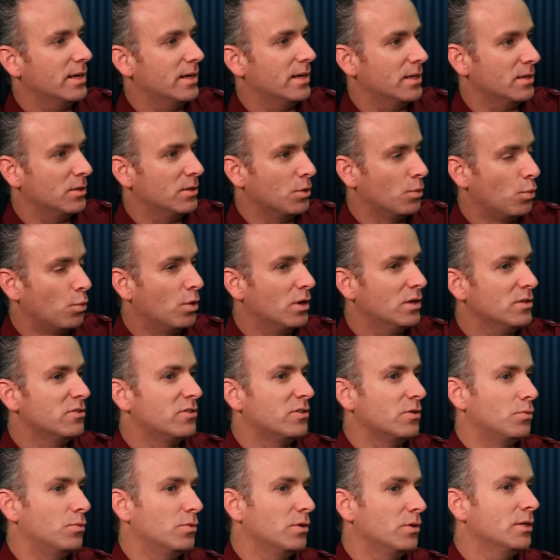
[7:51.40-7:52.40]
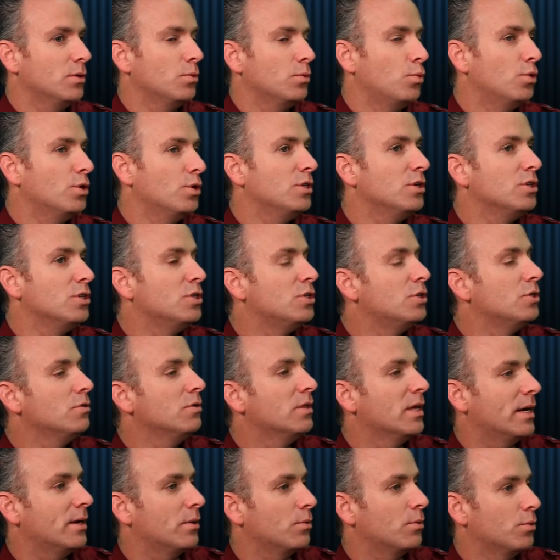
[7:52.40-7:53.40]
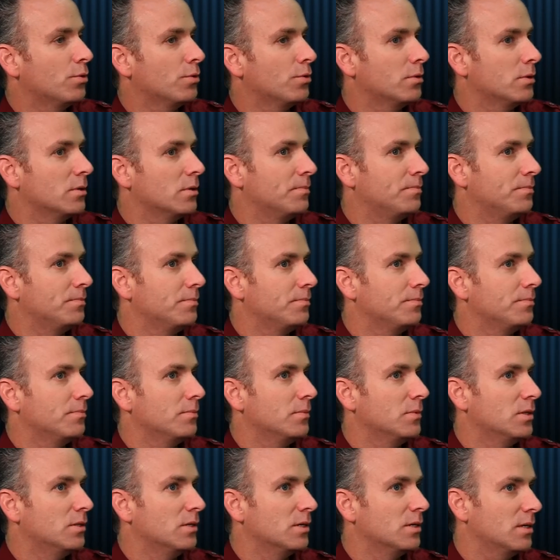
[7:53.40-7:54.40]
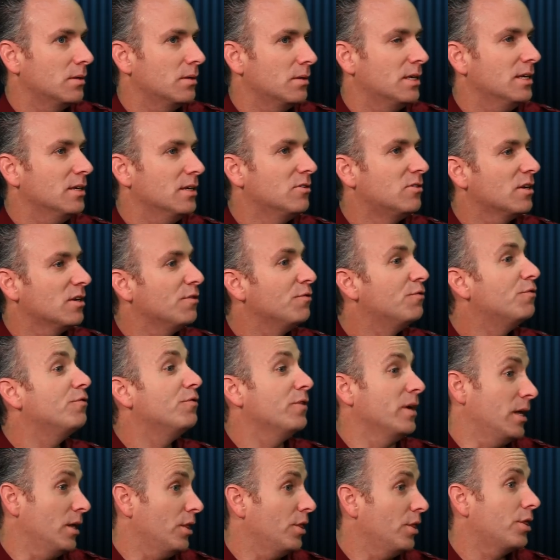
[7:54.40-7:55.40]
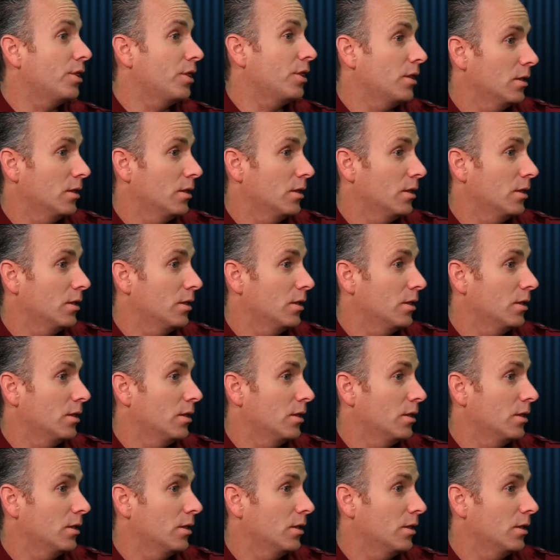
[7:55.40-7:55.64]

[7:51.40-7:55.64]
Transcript: And the ones that really wouldn't do that were the kids of faith.